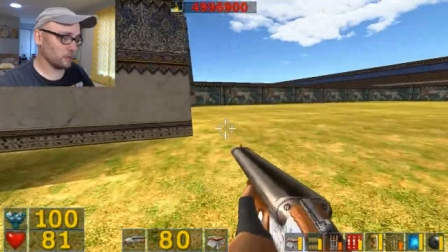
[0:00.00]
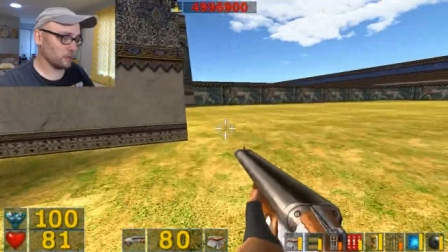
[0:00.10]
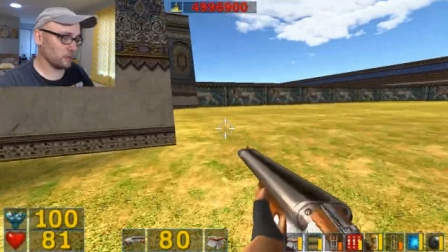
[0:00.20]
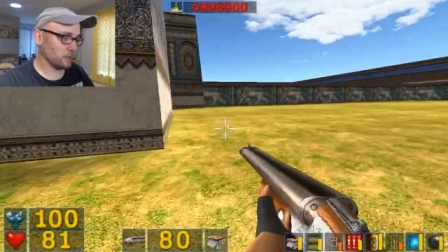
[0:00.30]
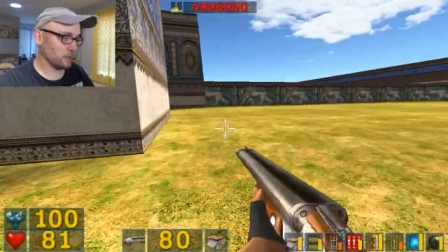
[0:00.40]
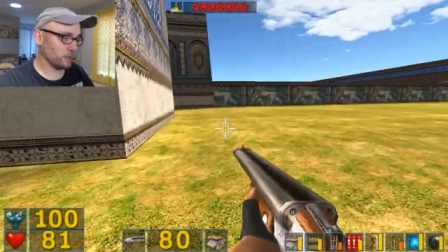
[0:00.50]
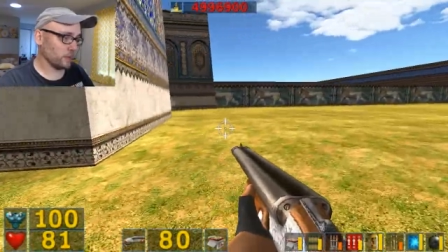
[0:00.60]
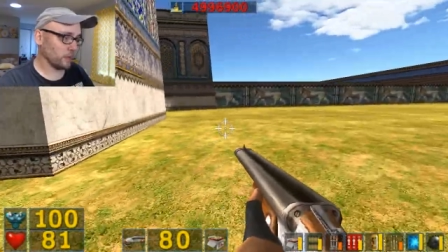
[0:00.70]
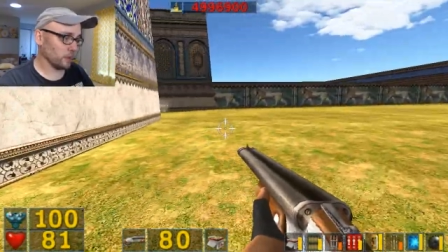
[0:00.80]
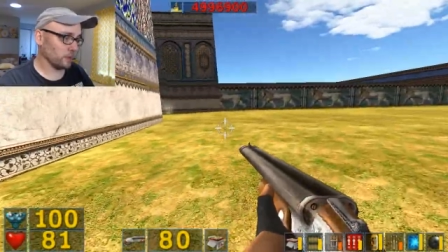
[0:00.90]
Is there anything over
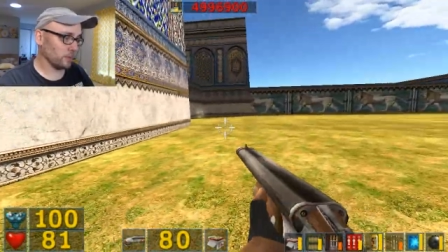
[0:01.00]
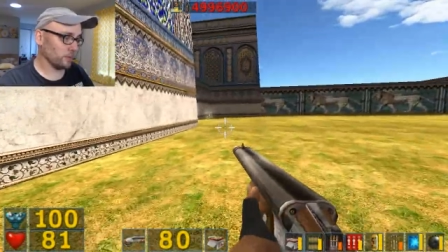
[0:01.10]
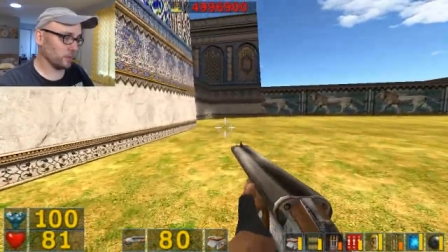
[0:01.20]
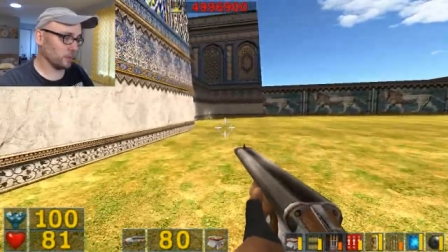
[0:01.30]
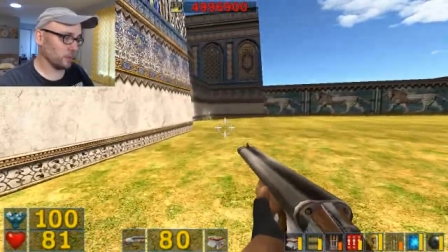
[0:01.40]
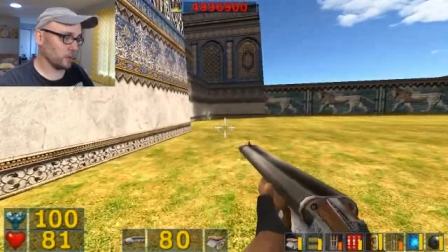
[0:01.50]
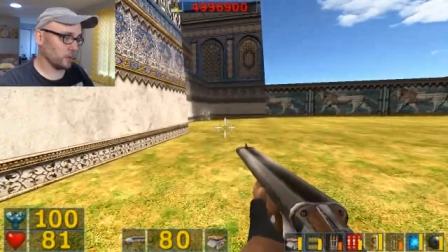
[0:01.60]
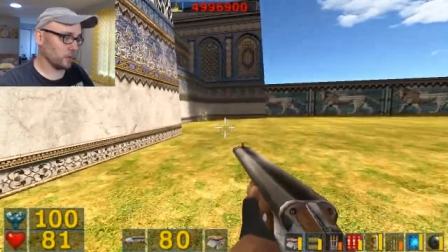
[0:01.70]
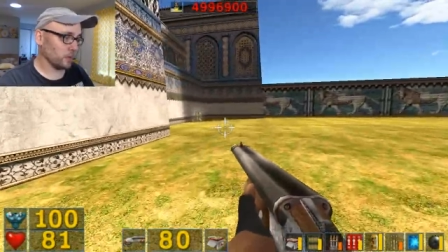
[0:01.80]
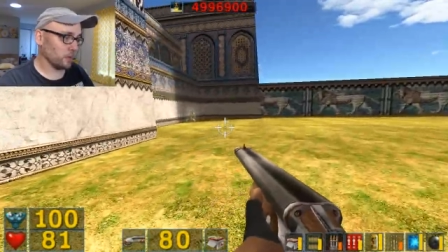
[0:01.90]
here?
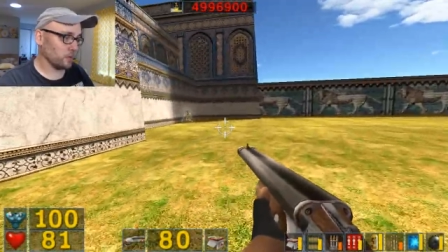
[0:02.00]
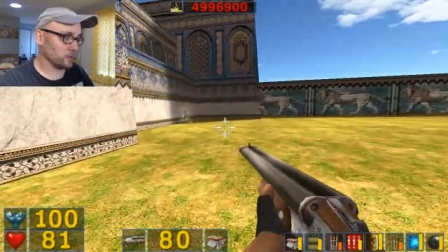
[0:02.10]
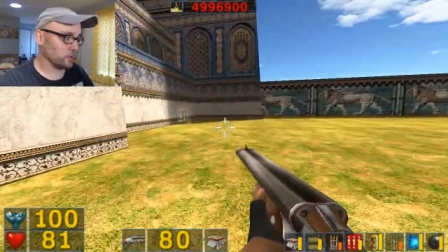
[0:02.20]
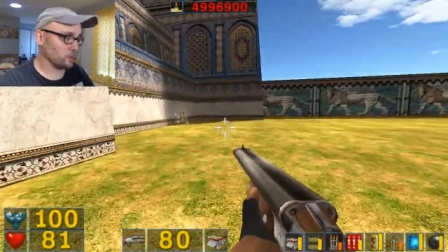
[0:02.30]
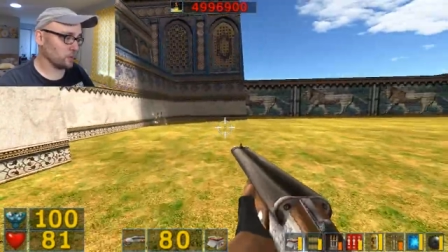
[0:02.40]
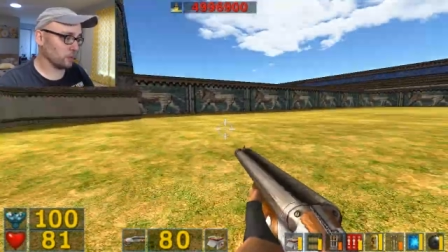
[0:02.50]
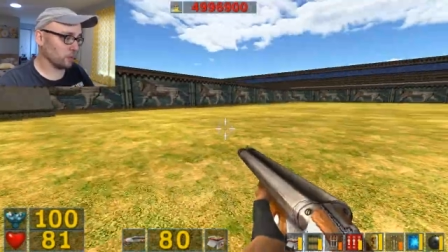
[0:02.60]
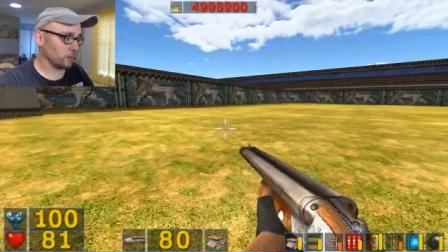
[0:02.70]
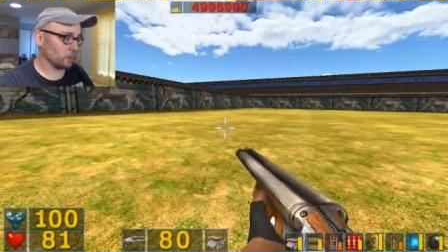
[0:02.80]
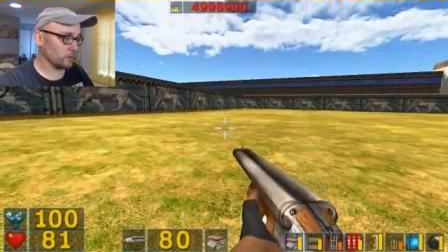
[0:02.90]
There are some snipper
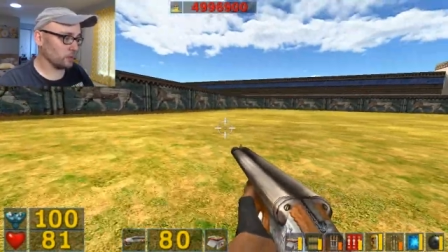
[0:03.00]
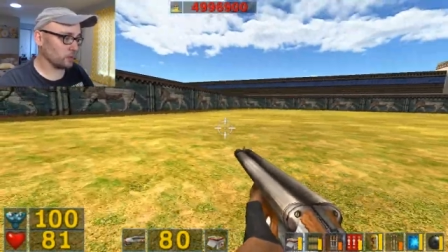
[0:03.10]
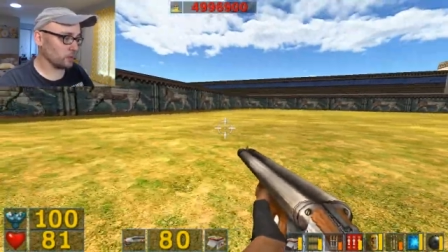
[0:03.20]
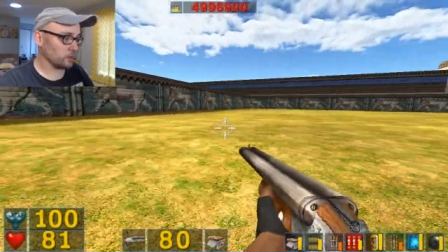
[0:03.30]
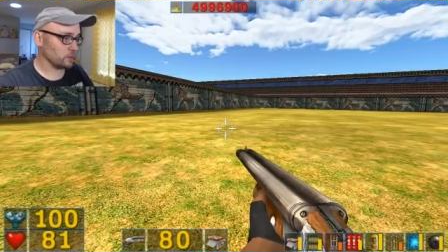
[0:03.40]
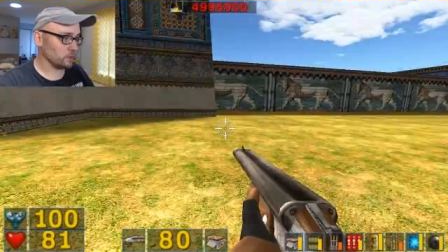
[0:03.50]
bullets